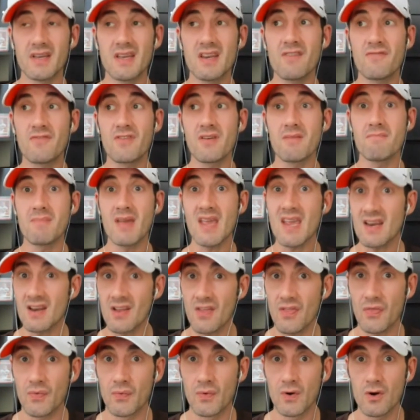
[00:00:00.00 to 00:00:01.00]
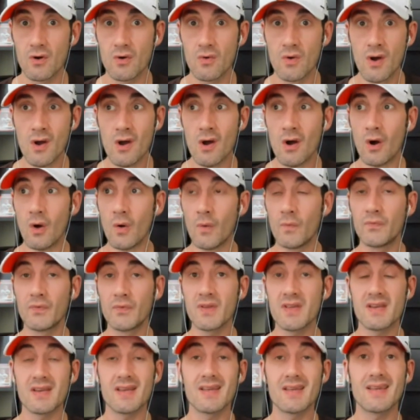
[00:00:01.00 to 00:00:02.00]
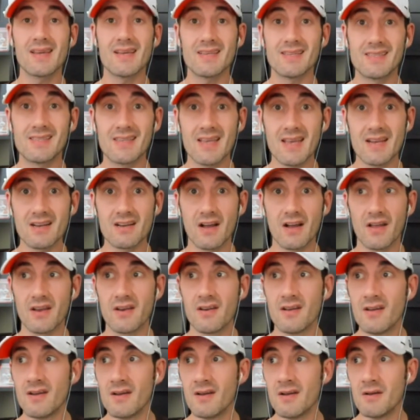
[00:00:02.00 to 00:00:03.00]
And if you made it through, hopefully you didn't get zinged on